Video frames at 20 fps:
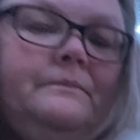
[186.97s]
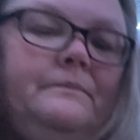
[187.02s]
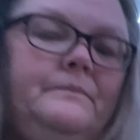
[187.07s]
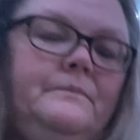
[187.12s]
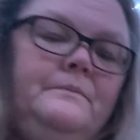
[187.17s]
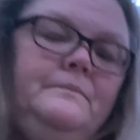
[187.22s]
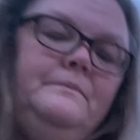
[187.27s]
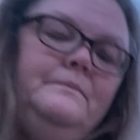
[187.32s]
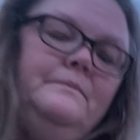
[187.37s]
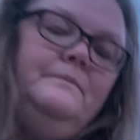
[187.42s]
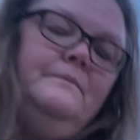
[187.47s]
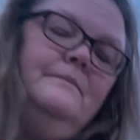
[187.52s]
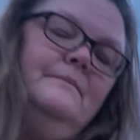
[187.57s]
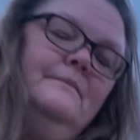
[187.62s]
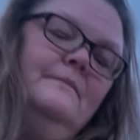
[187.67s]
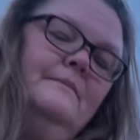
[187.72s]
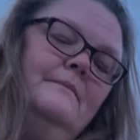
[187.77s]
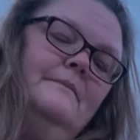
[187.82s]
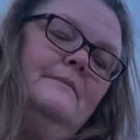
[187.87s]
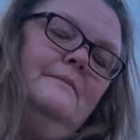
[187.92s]

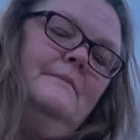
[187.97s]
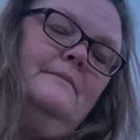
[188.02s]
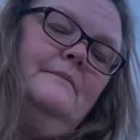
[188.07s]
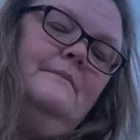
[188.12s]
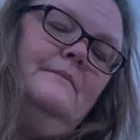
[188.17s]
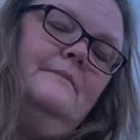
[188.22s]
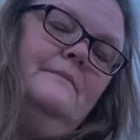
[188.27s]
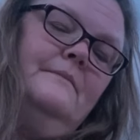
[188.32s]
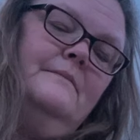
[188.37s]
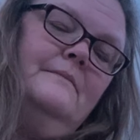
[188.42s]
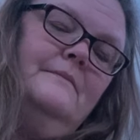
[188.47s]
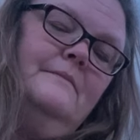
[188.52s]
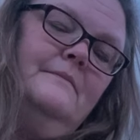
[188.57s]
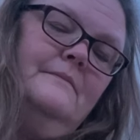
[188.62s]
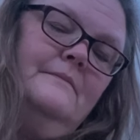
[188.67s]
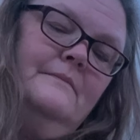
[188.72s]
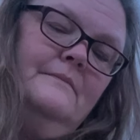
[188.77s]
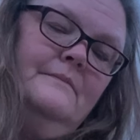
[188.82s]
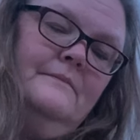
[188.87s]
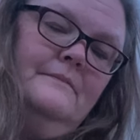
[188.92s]

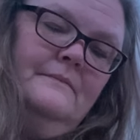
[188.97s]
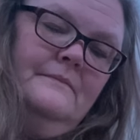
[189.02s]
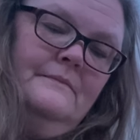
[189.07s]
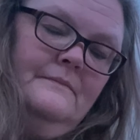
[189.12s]
(no one is talking)